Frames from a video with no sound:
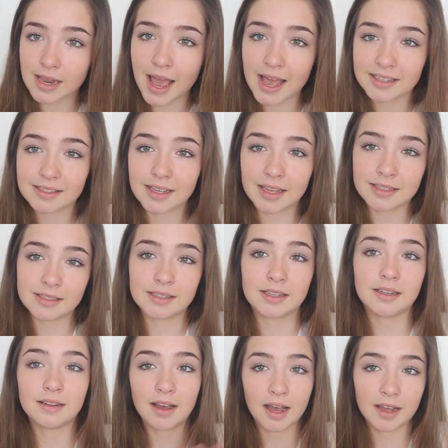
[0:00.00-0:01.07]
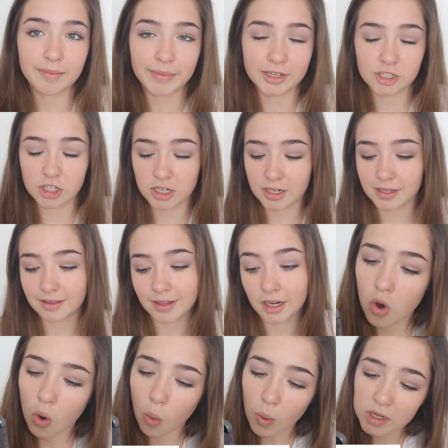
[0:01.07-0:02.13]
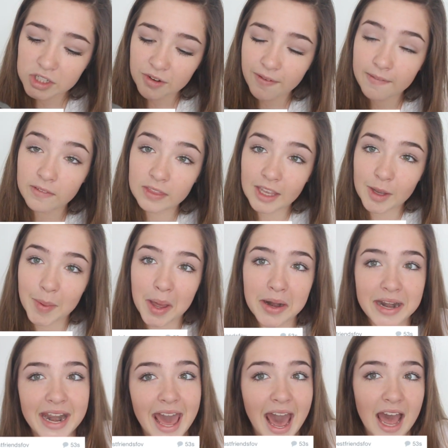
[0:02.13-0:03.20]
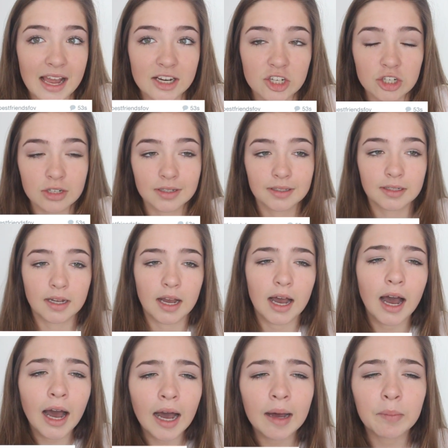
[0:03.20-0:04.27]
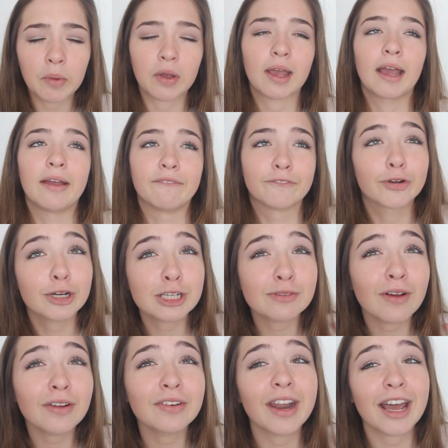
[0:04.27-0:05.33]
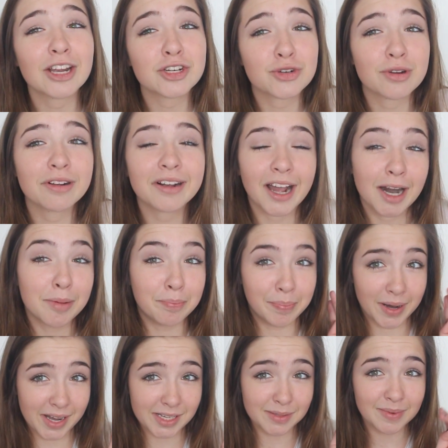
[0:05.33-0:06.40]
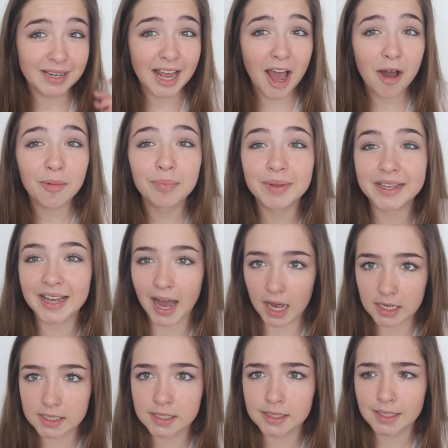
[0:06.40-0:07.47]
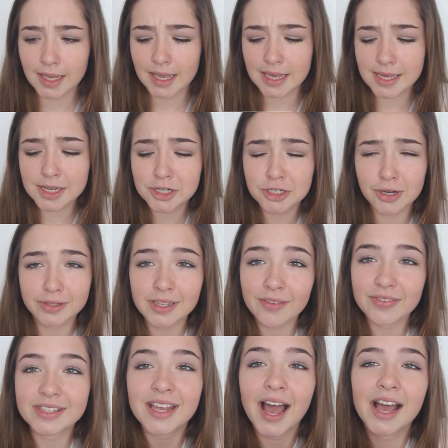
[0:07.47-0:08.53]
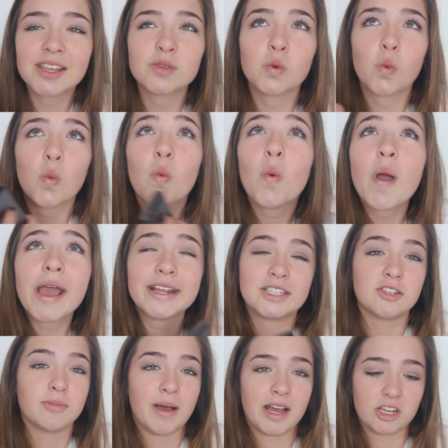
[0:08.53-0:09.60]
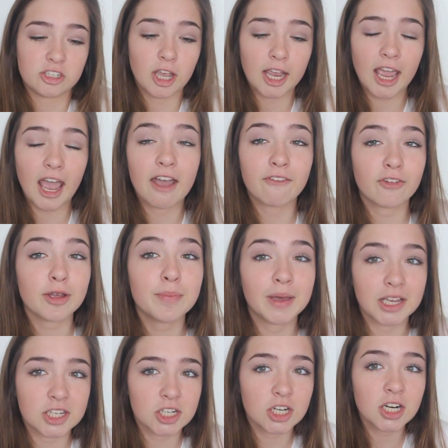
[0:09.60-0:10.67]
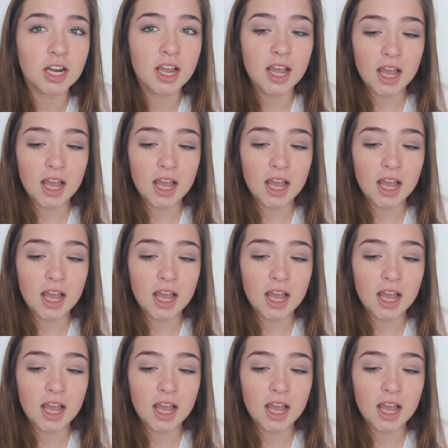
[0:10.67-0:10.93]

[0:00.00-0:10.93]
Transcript: Ask Kenzie, I mentioned it in there. What's your favorite thing about Nash? Um, okay, first of all, Nash Greer kind of bugs me now because he shows off his eyes way too much. Like every picture,